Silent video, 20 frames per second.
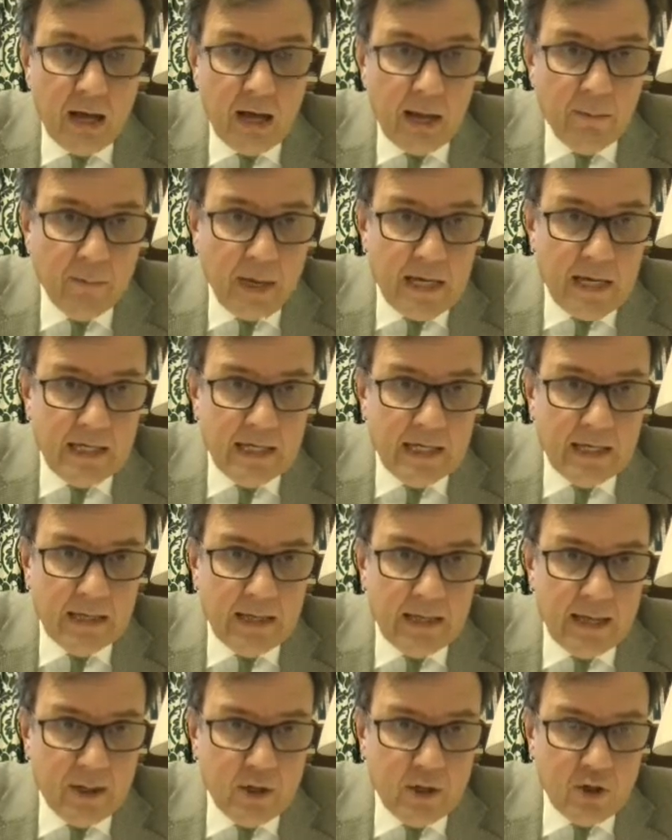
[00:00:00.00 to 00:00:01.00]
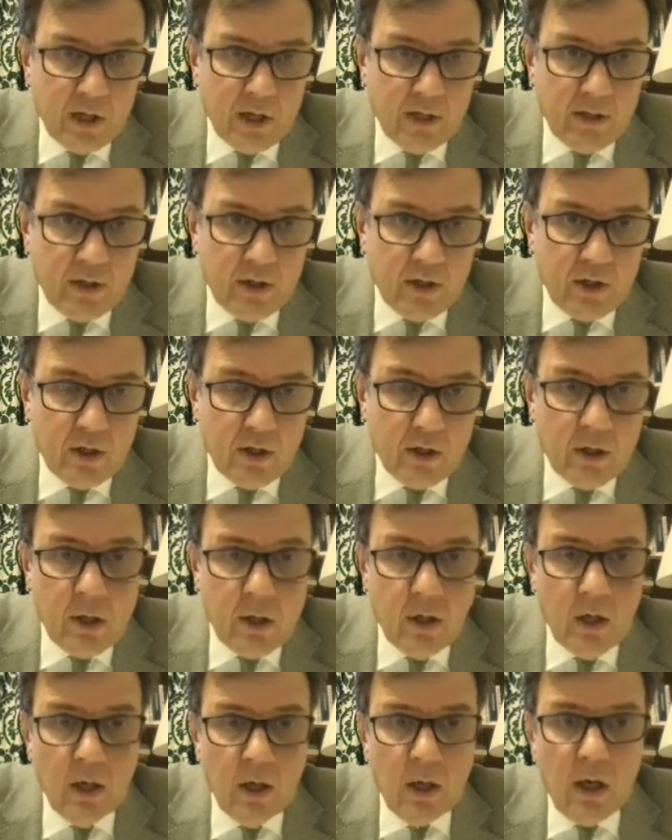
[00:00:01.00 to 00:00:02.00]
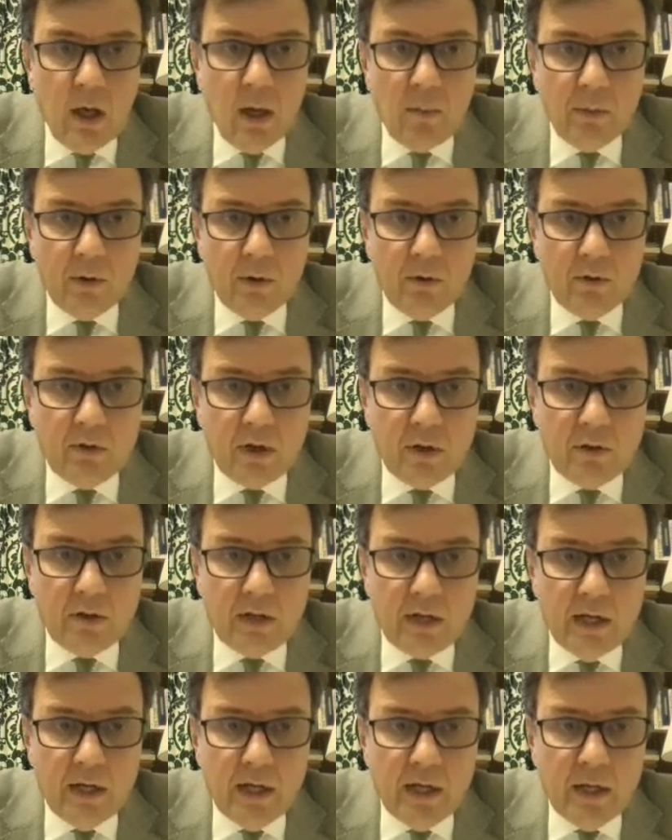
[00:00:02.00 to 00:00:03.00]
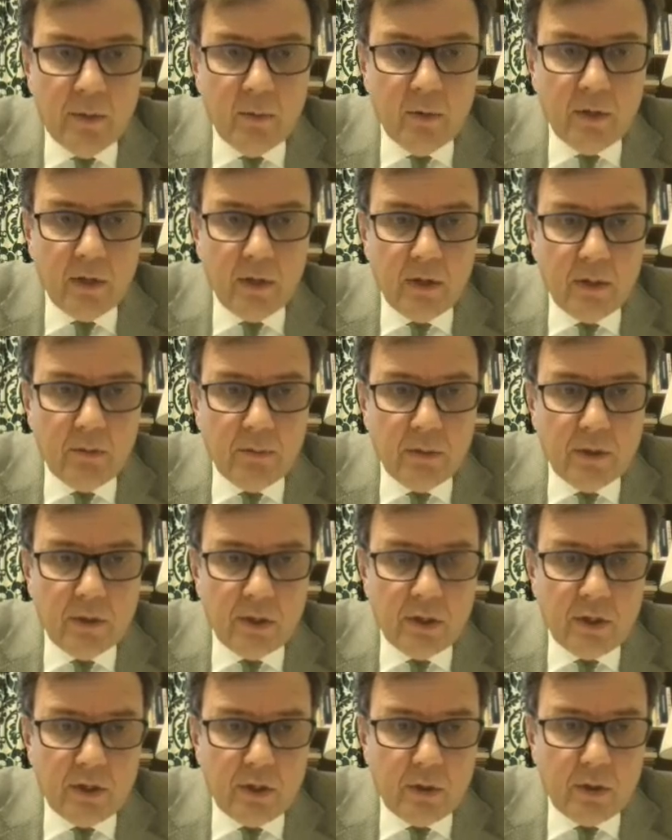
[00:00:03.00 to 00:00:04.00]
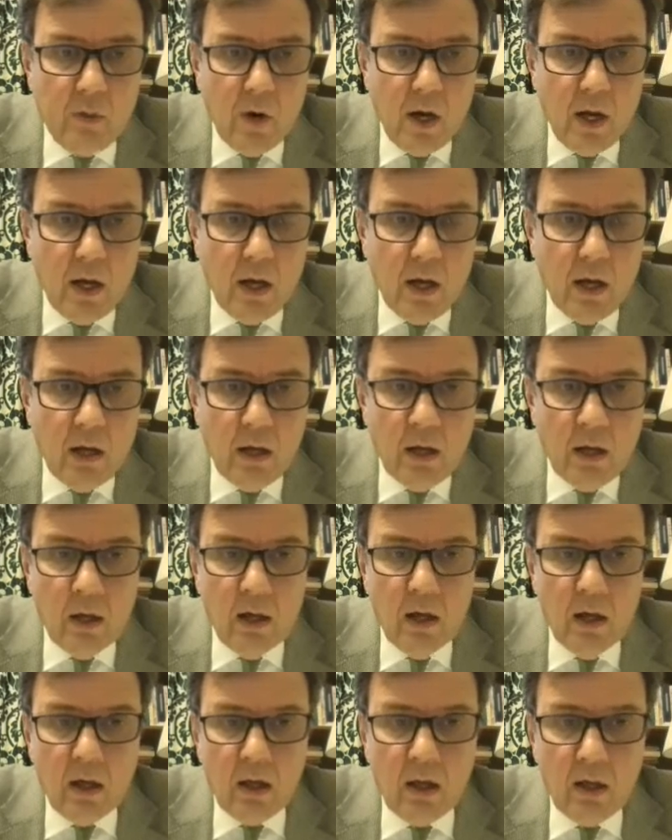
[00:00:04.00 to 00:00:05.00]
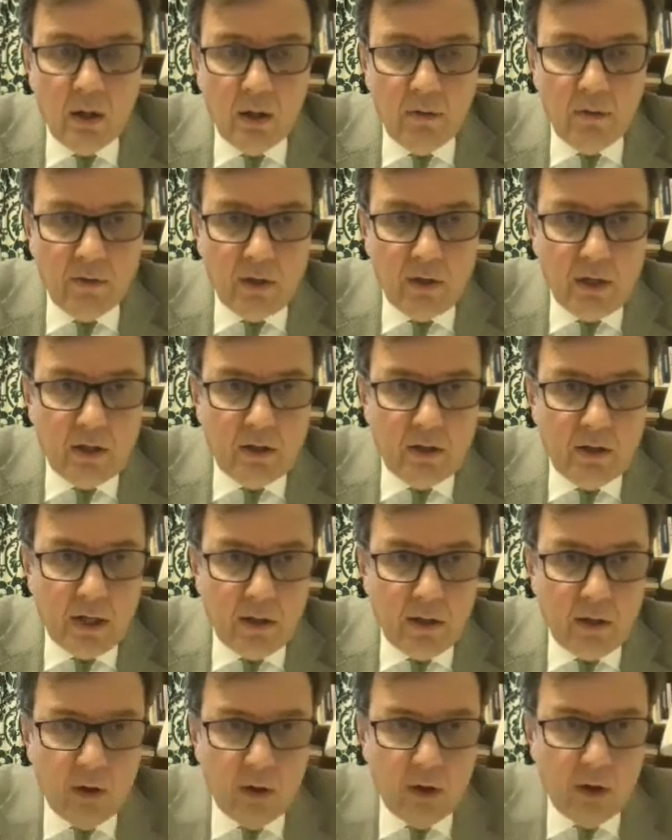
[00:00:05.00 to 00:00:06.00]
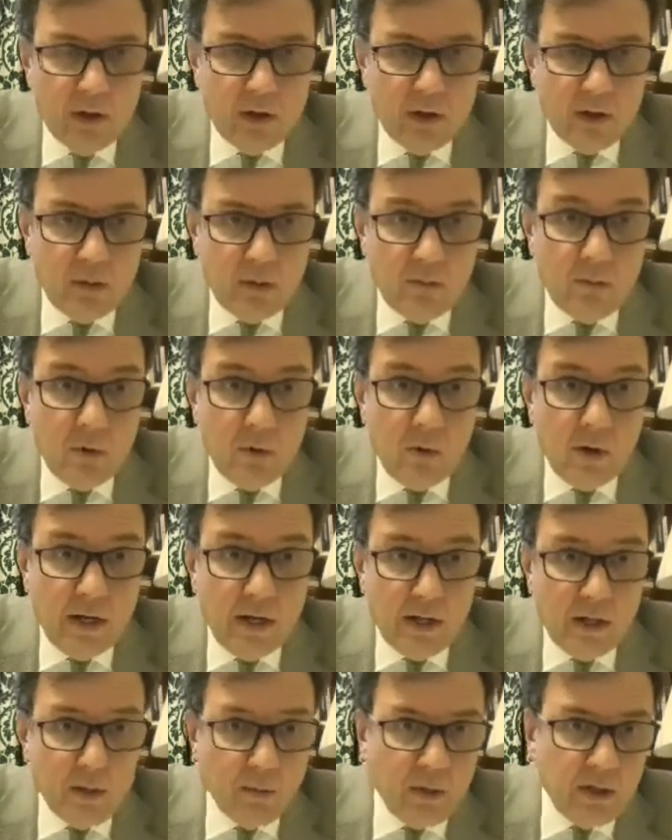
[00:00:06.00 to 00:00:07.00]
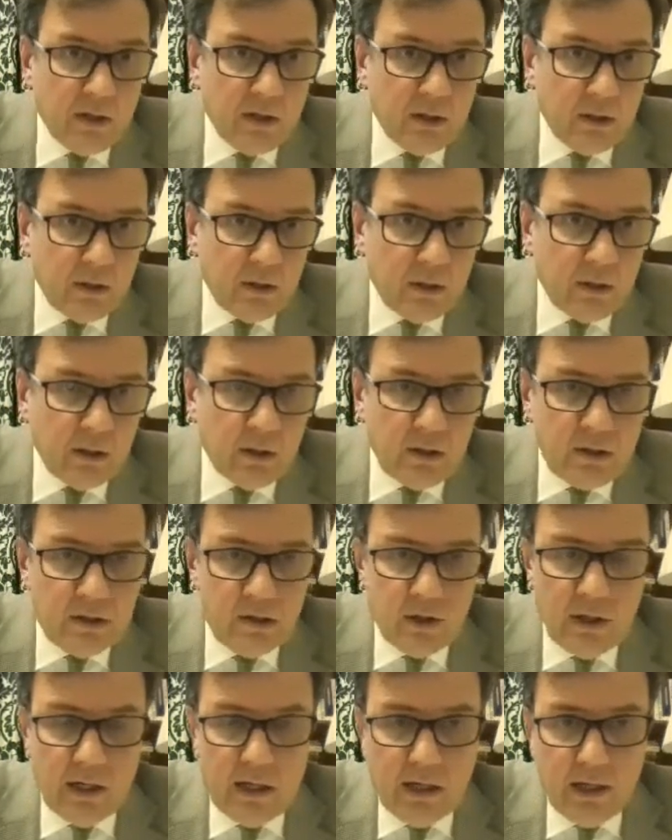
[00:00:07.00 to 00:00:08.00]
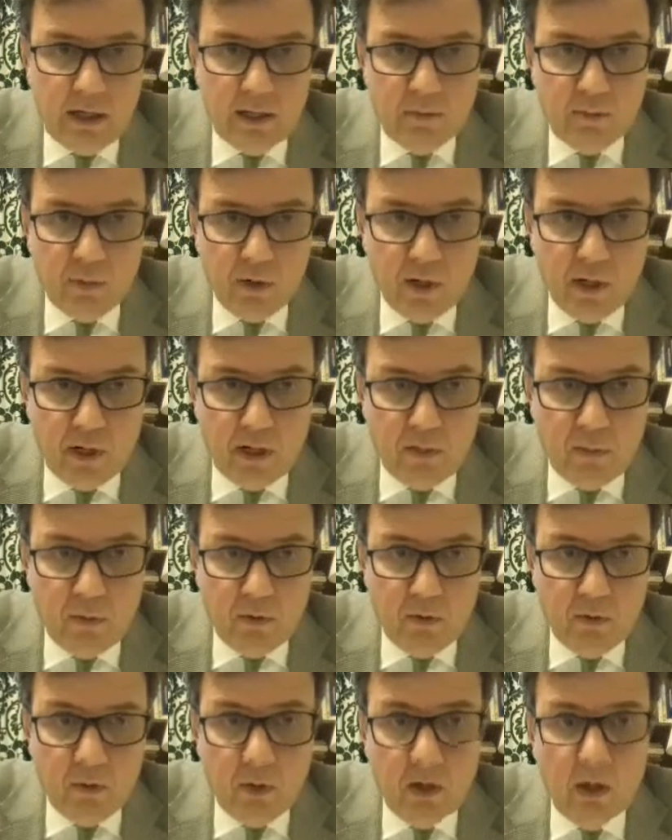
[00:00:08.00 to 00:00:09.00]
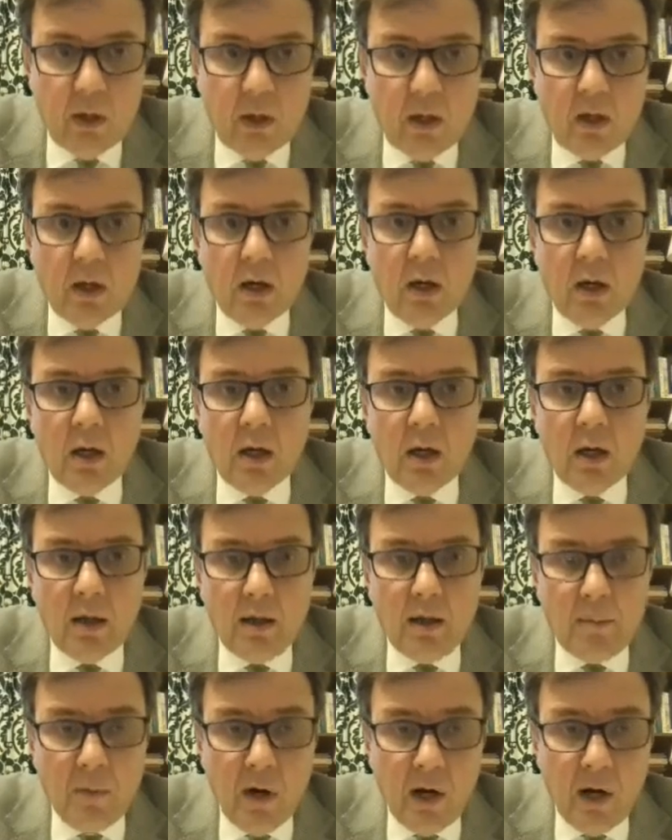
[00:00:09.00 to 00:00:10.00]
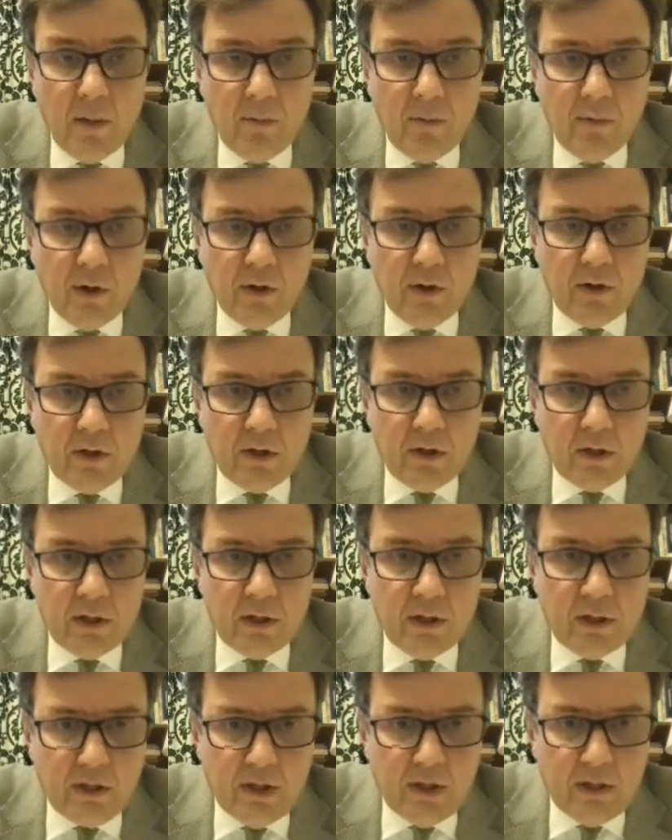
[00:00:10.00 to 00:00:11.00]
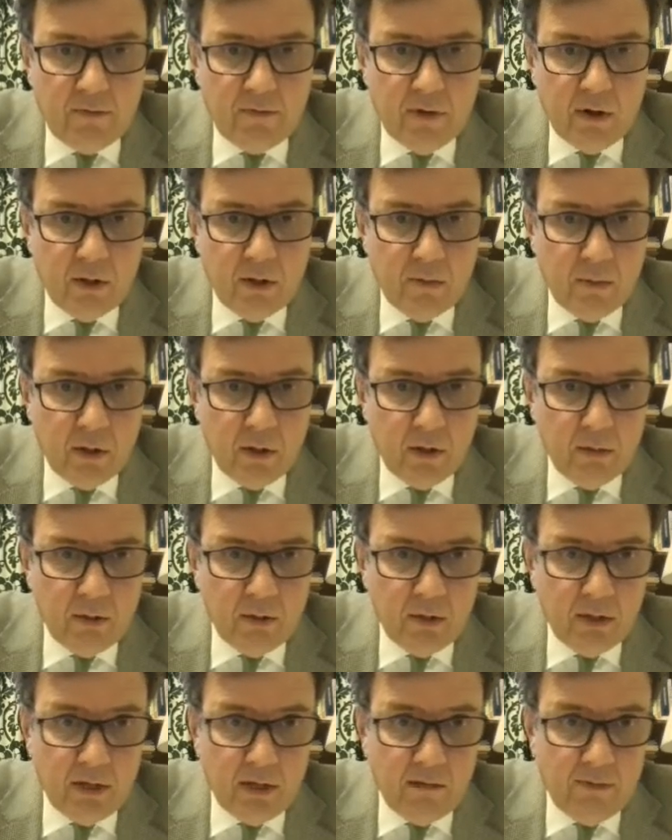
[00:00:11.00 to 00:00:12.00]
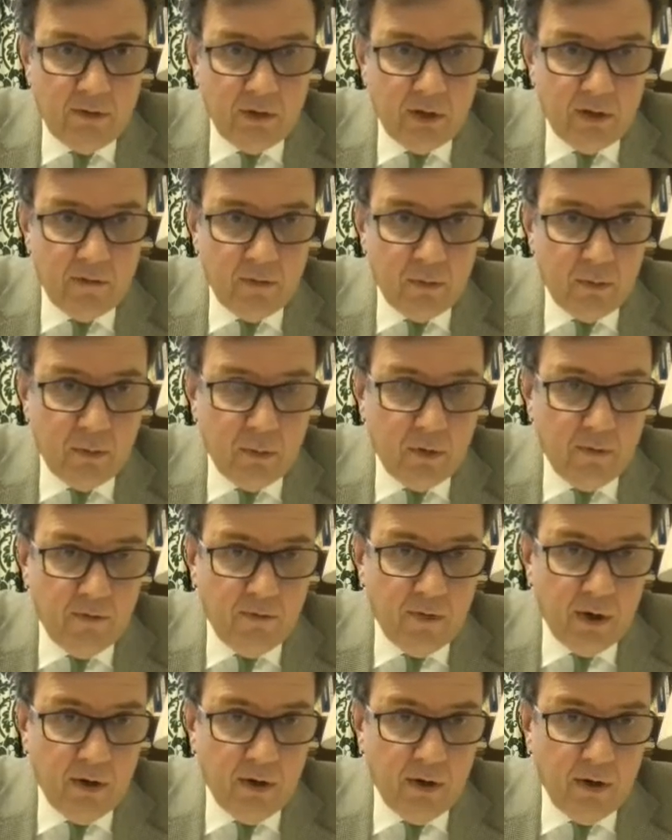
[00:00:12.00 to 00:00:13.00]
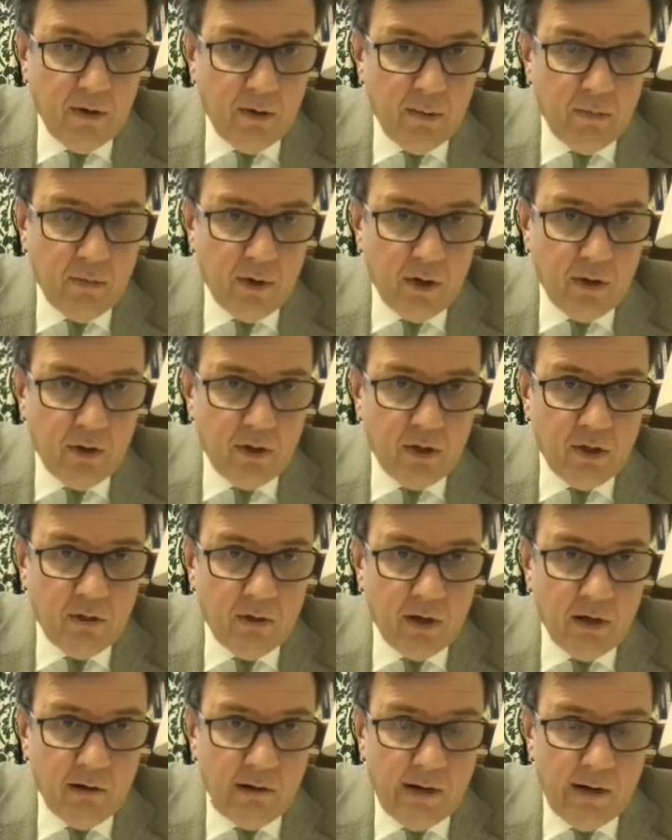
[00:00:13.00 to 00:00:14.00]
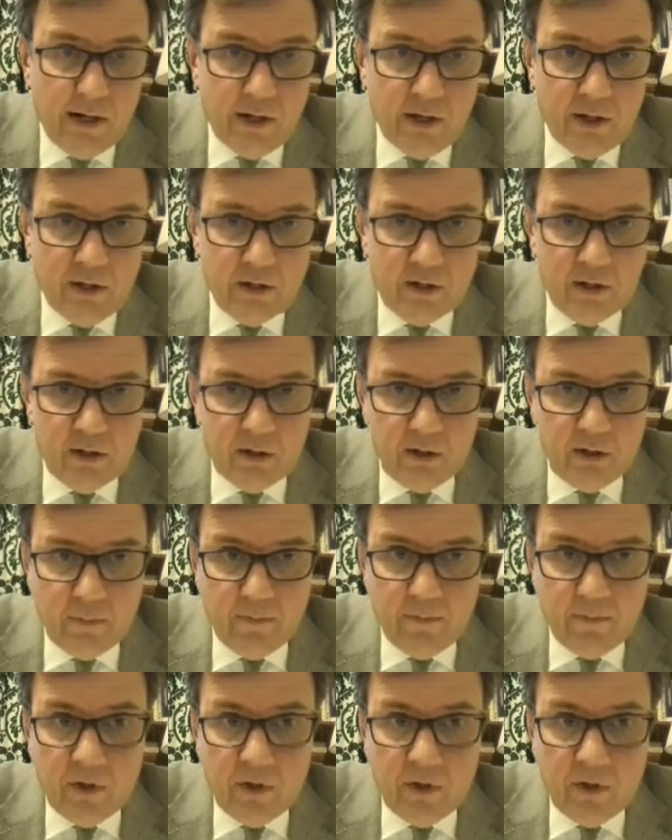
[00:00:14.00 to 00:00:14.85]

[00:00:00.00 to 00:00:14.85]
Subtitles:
Making that transition, but also dealing with a position where a lot of these technologies are more intermittent, certainly less predictable. My approach to this, as far as possible, is to have a sort of a portfolio approach to our energy system.